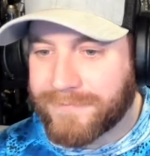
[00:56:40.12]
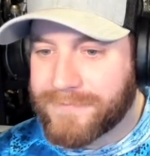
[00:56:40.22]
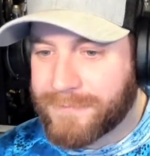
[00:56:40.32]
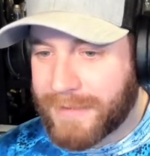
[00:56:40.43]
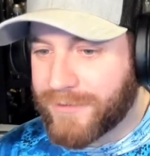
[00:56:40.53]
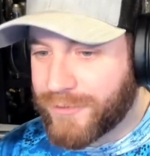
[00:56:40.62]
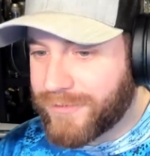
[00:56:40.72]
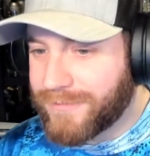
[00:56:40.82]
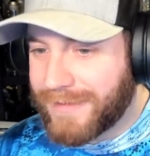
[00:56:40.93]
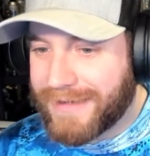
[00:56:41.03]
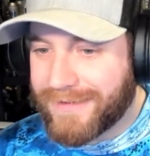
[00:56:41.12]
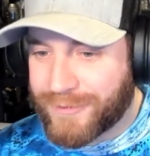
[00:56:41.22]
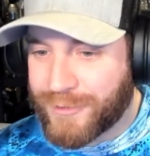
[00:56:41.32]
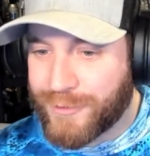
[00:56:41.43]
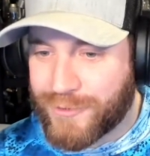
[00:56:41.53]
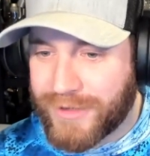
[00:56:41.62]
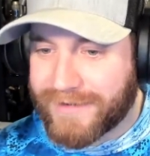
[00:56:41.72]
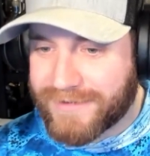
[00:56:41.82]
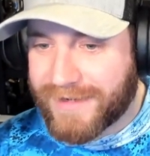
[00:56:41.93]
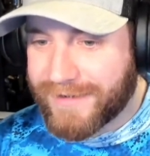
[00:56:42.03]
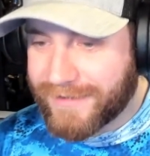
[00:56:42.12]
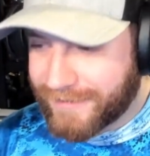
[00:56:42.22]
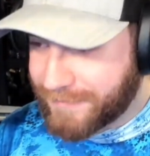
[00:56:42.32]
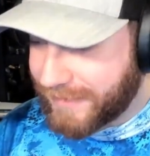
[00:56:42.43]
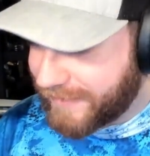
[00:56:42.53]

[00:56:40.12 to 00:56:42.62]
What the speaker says: Me, the two Jakes get a big